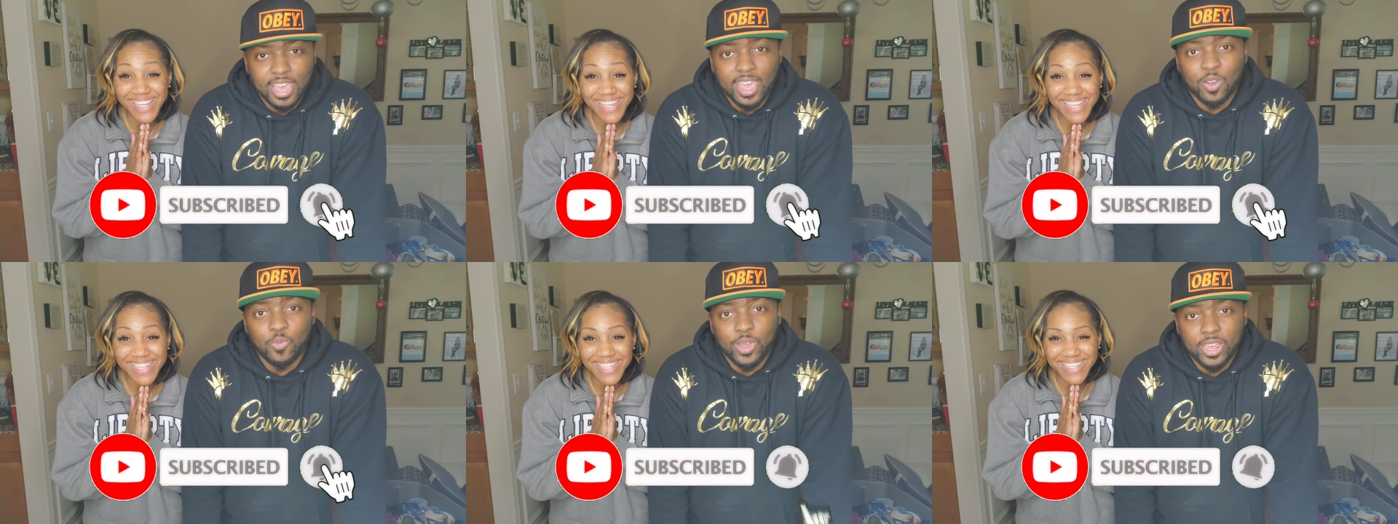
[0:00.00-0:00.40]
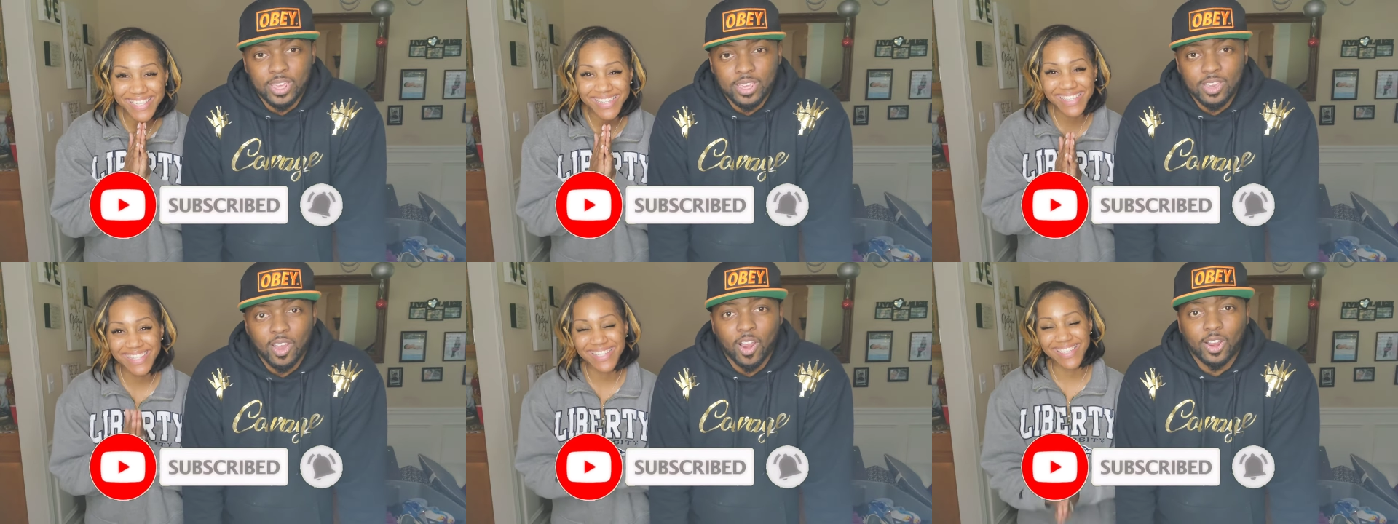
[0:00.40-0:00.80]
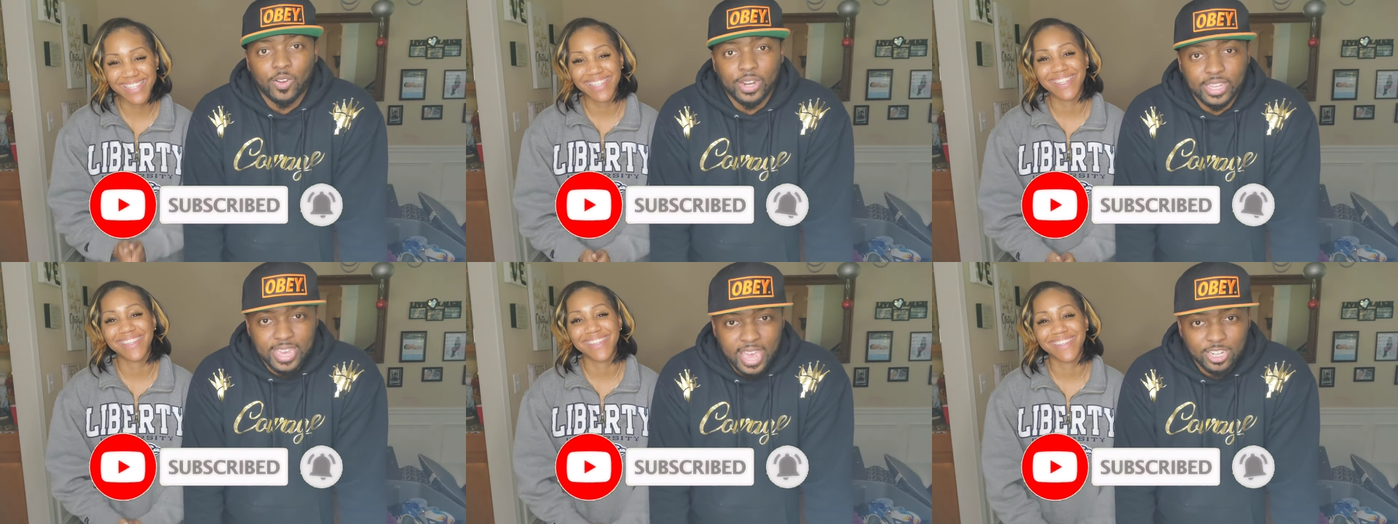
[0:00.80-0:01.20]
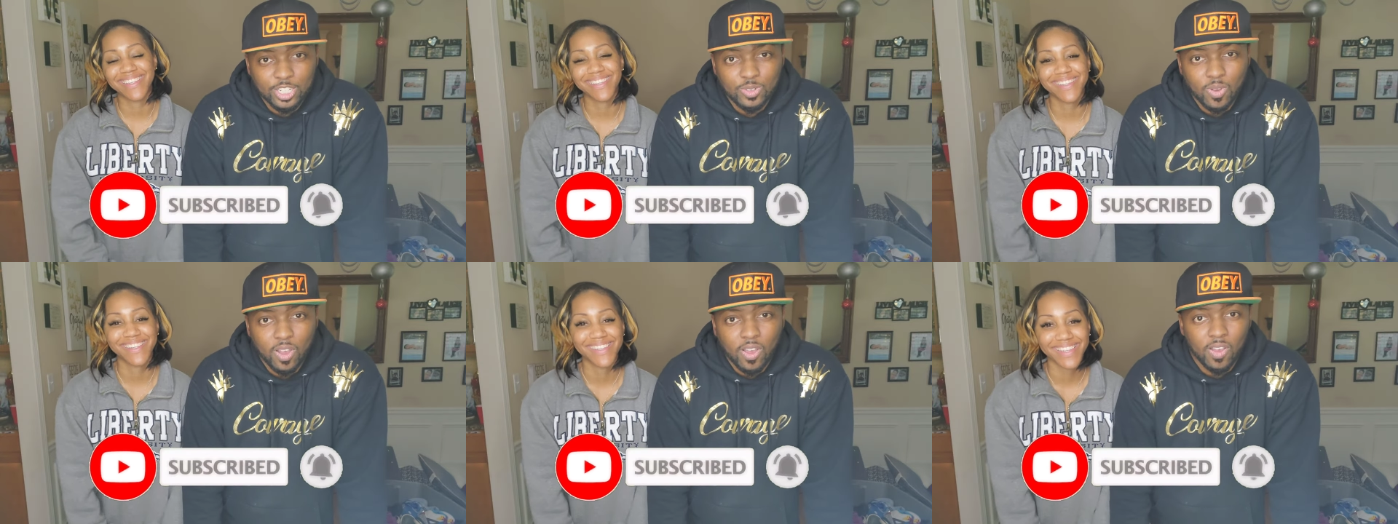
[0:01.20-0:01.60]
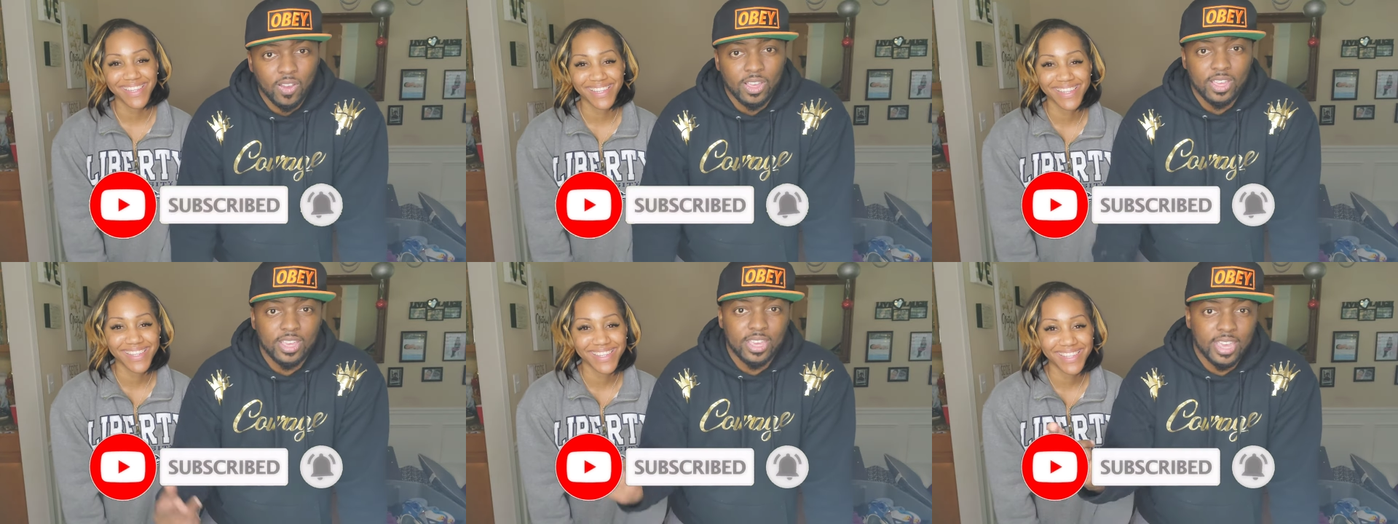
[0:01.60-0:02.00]
Speaker 1: And we are going to catch you
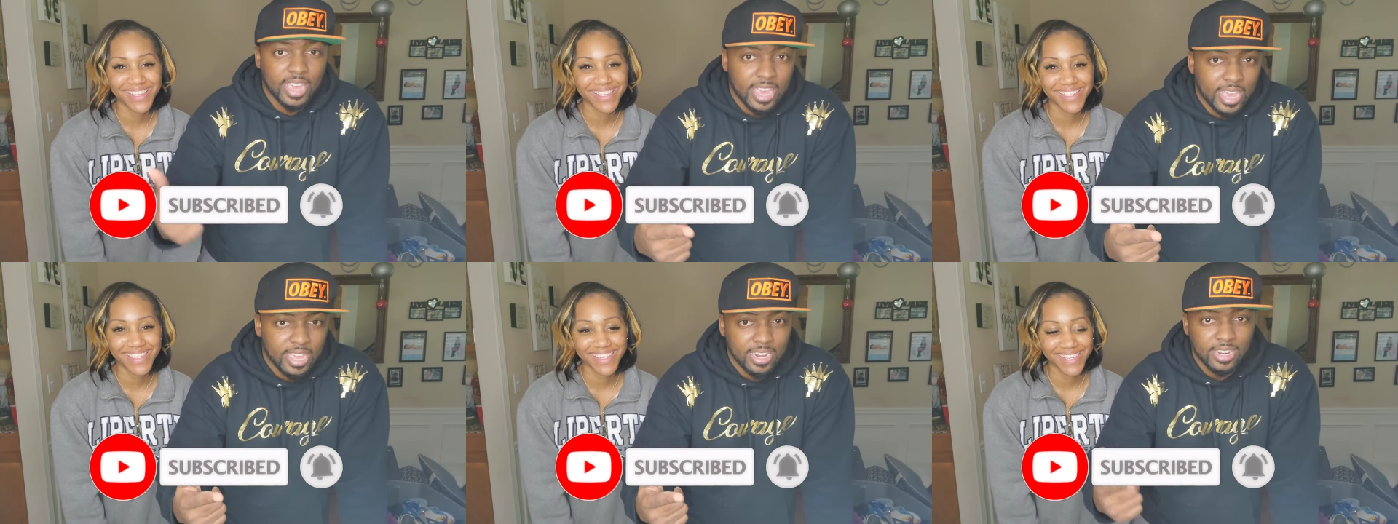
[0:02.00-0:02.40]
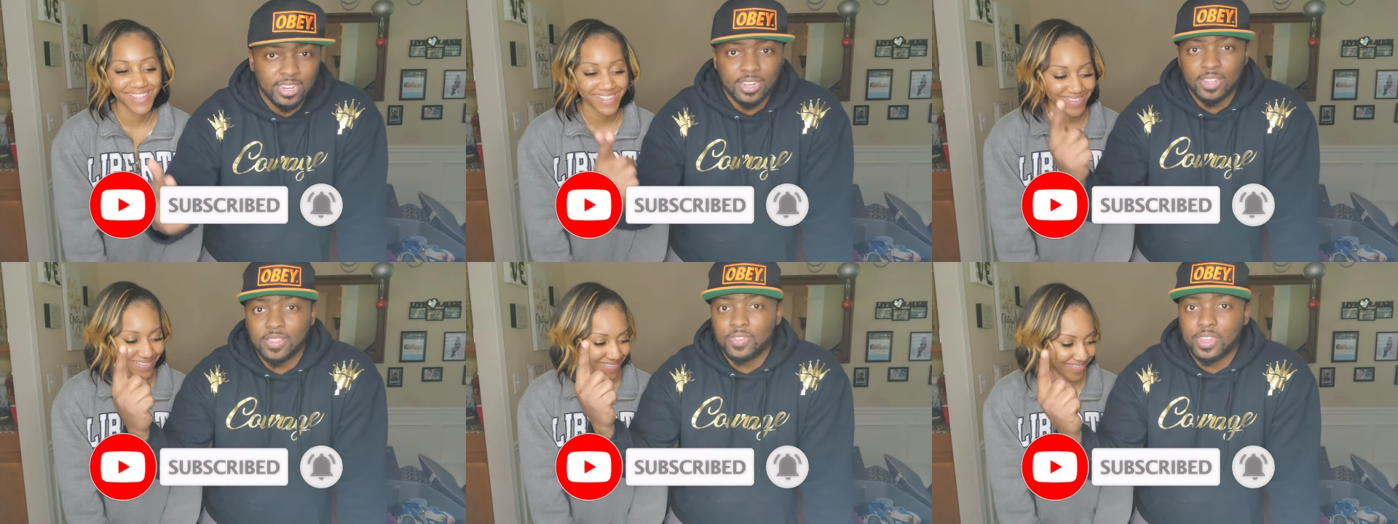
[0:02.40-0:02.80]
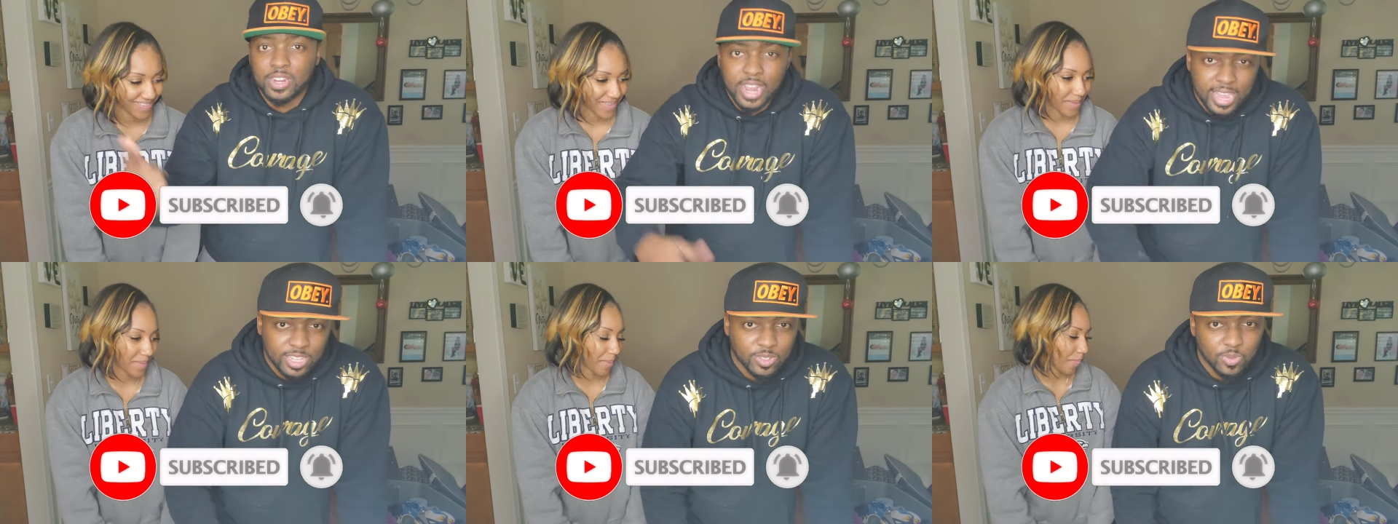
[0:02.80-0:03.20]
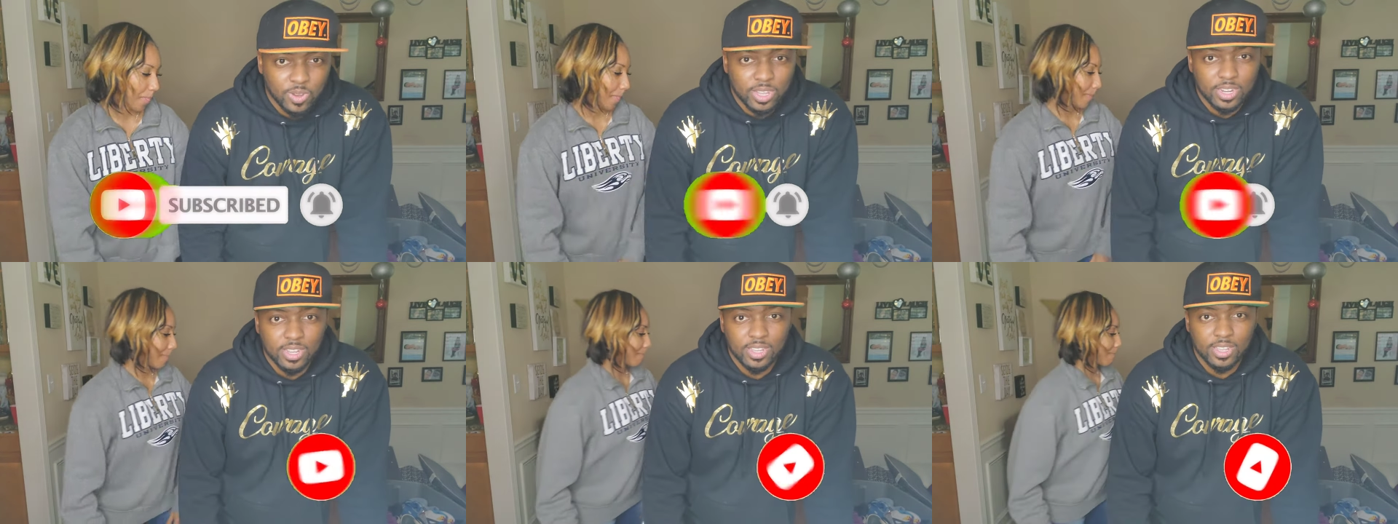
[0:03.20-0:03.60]
all in the next one.